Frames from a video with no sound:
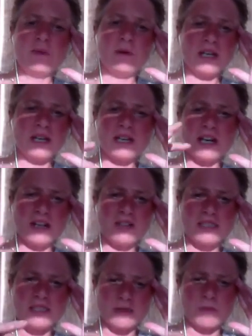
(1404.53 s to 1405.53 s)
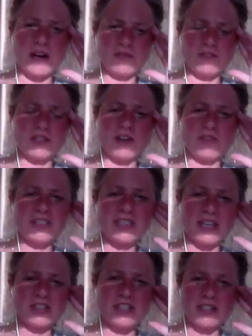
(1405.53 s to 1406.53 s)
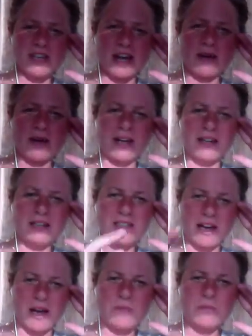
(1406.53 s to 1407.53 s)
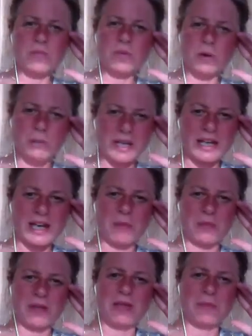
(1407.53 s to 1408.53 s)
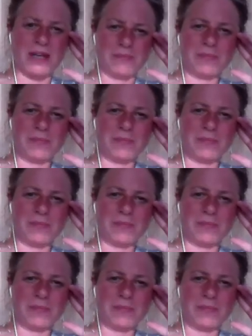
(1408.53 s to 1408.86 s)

We're going to close this part of the conversation now, and we'll pick up in a bit.